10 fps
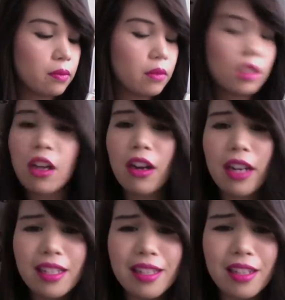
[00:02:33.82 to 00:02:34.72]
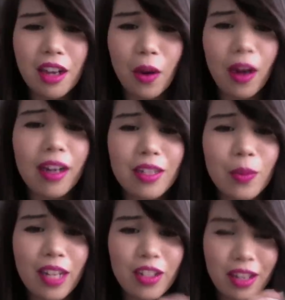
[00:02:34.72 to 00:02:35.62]
sorry, that's not Quarry, it's
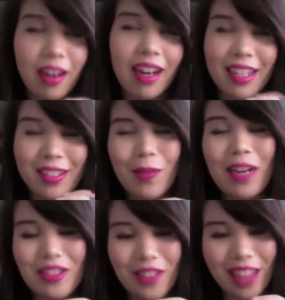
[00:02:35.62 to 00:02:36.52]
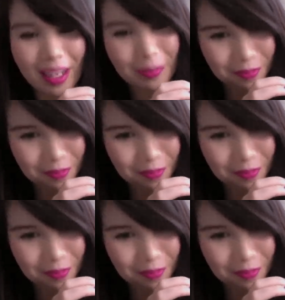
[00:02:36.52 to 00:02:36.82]
Wedge. Sorry, I use Wedge for that.